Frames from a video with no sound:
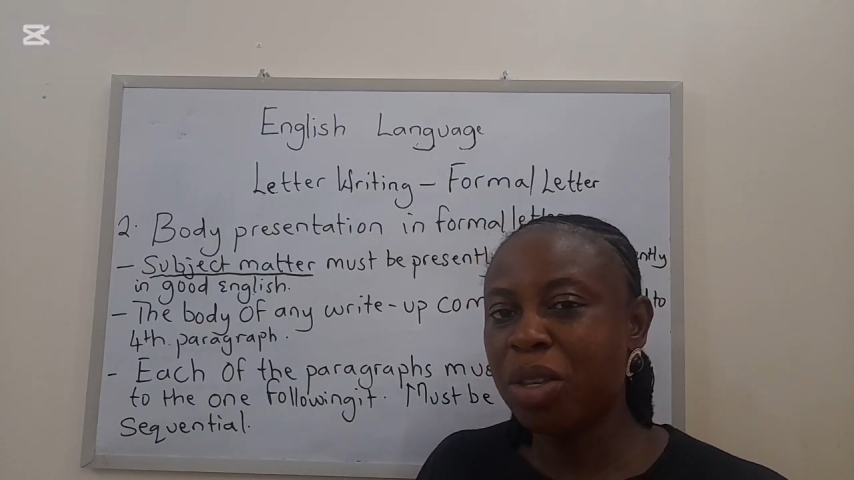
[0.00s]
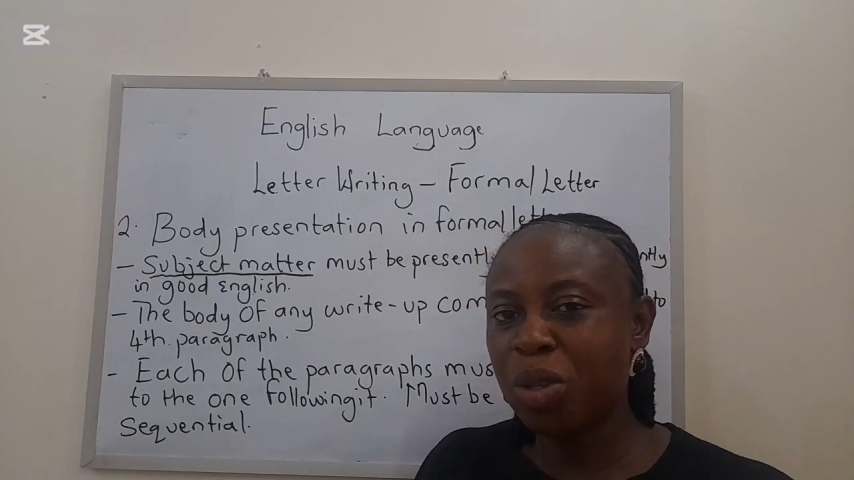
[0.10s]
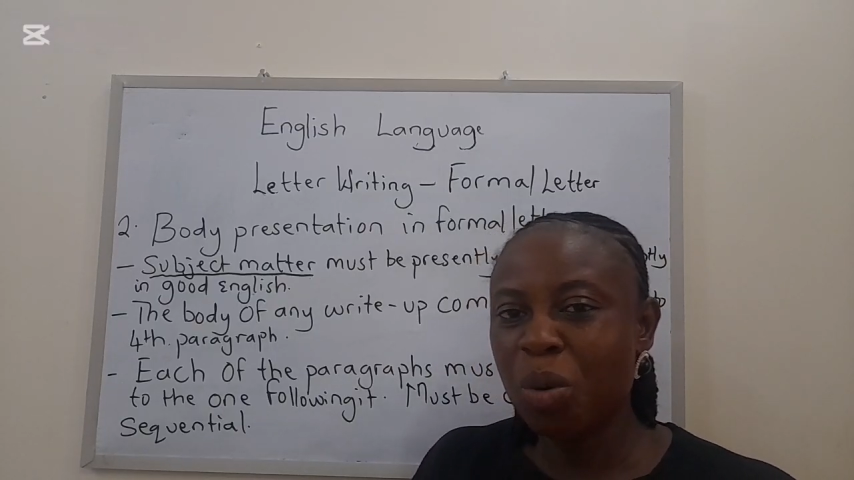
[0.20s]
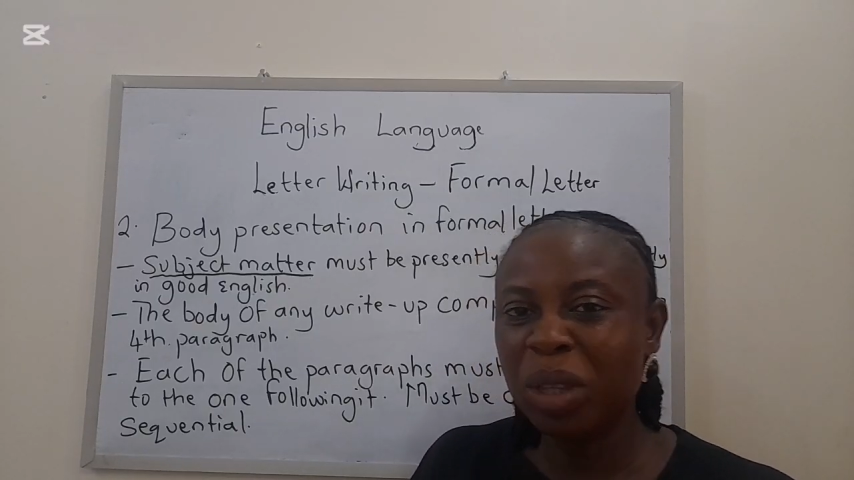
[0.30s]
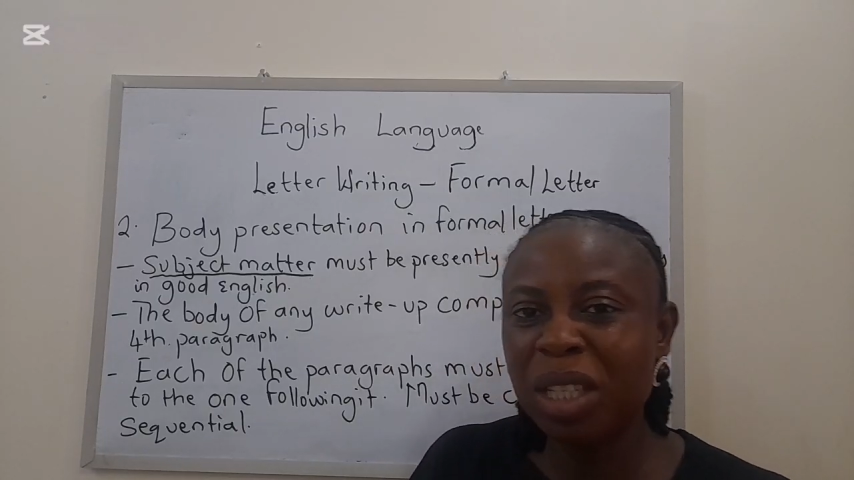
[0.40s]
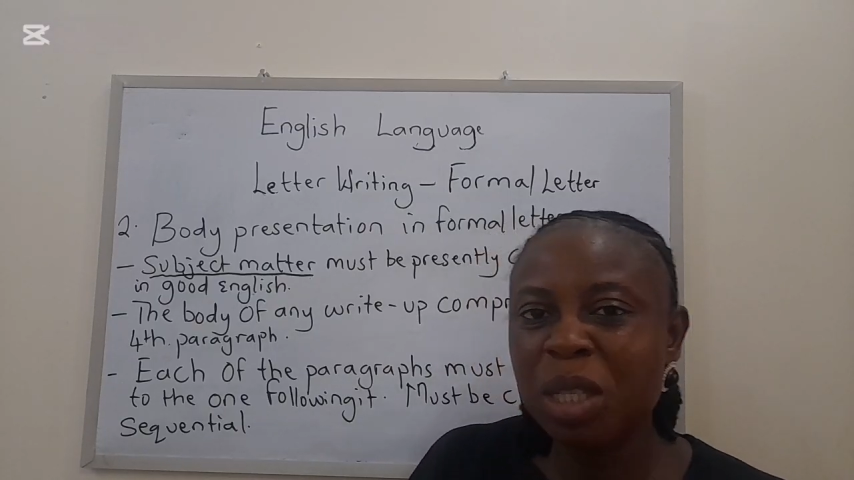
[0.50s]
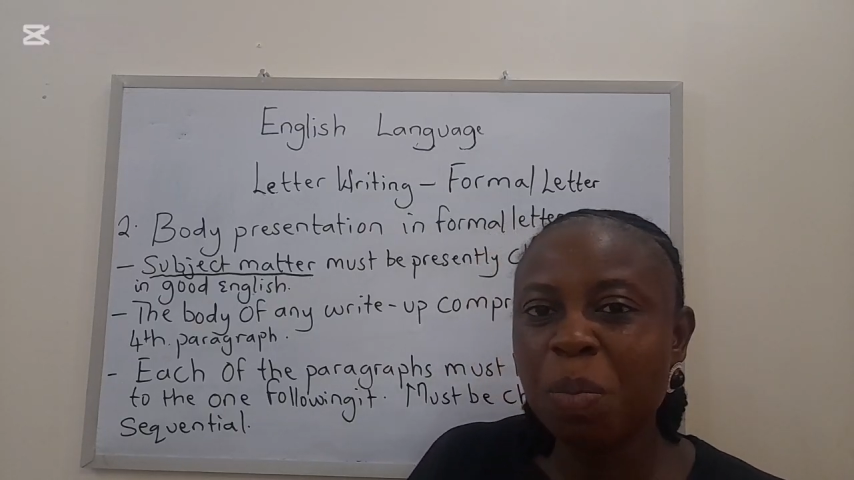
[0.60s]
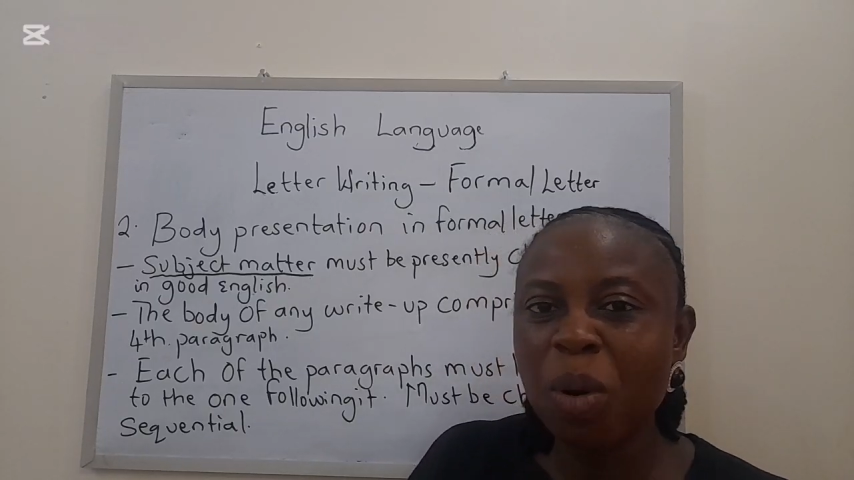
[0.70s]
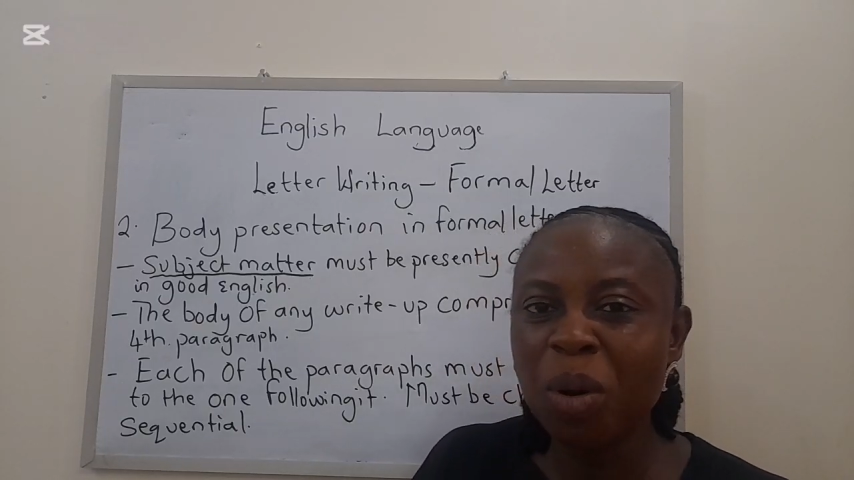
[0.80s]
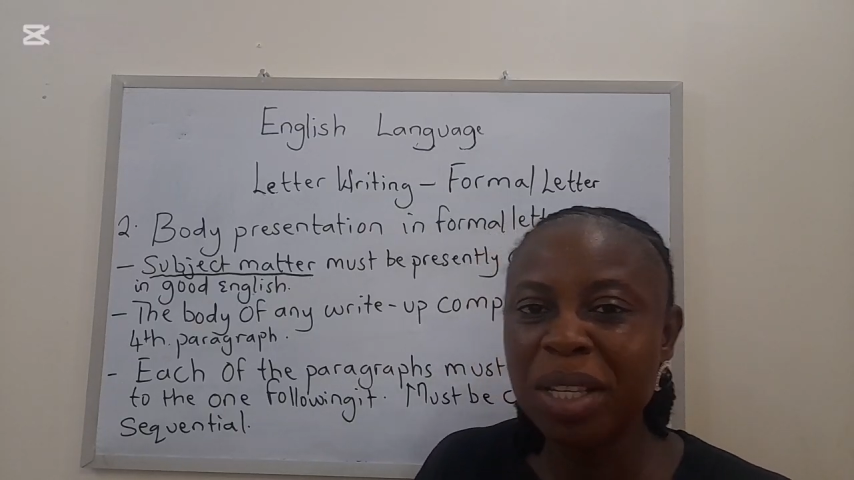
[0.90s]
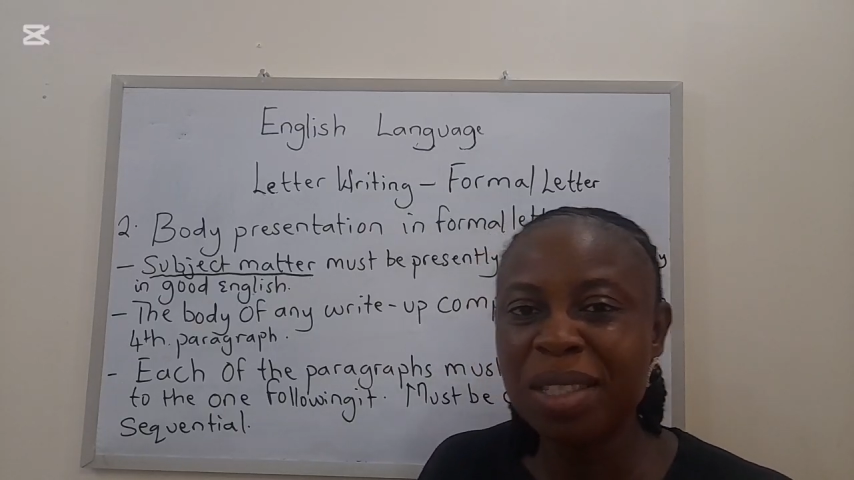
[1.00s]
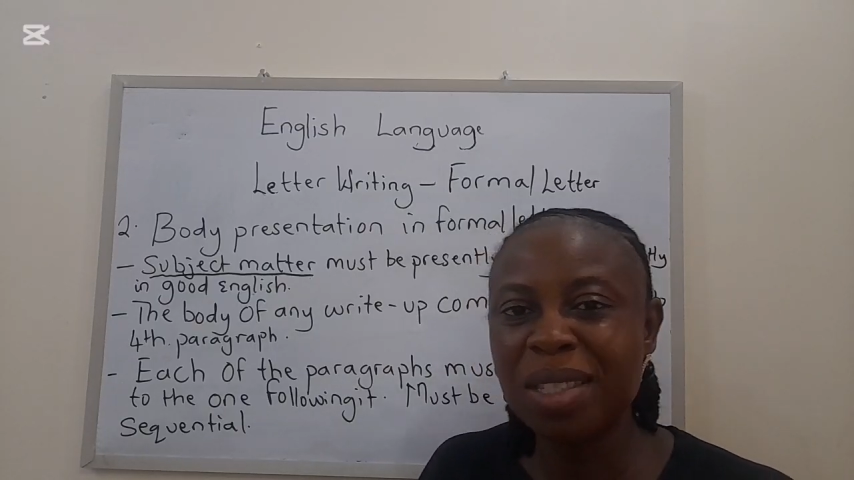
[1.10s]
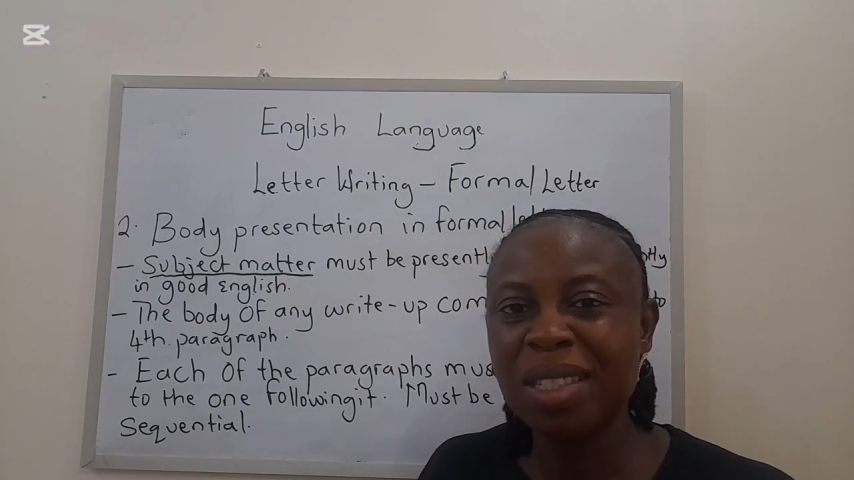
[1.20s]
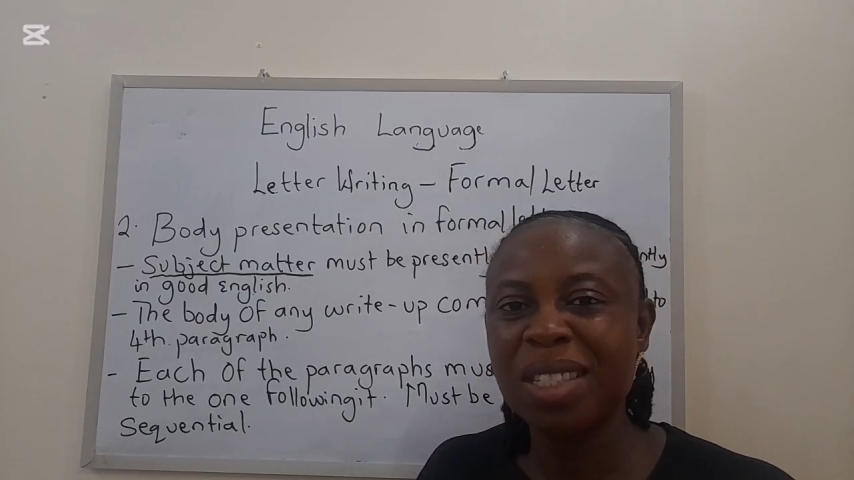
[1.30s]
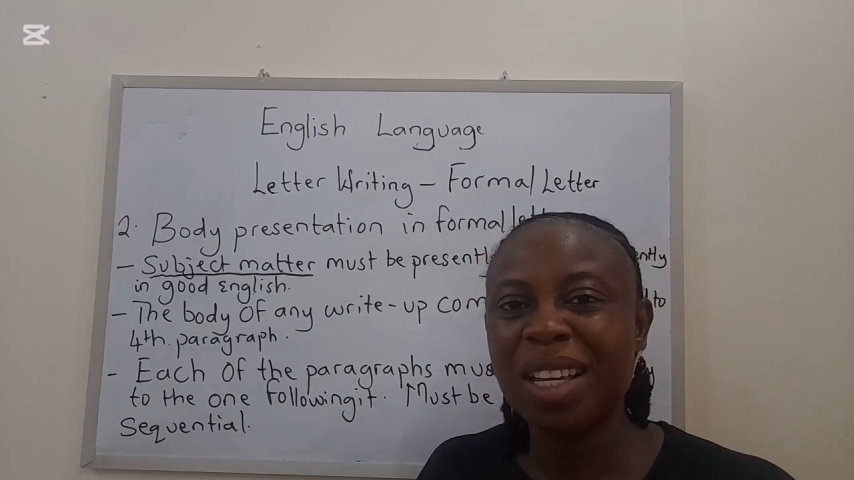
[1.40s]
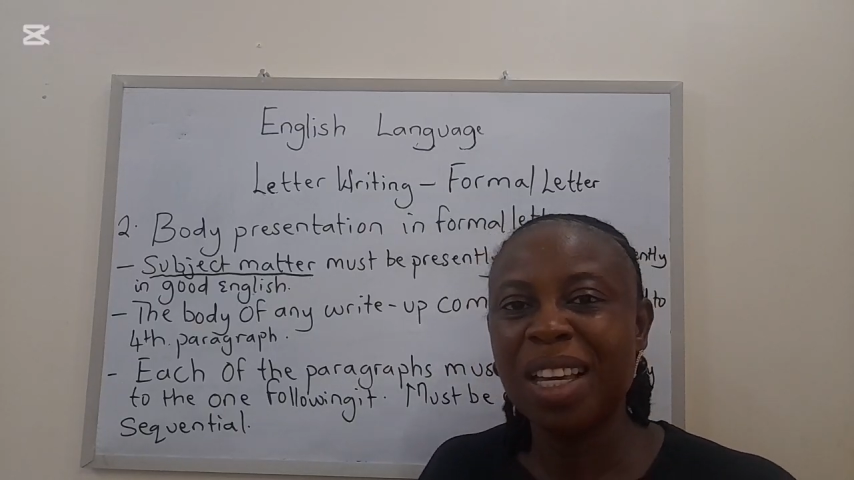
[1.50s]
So these points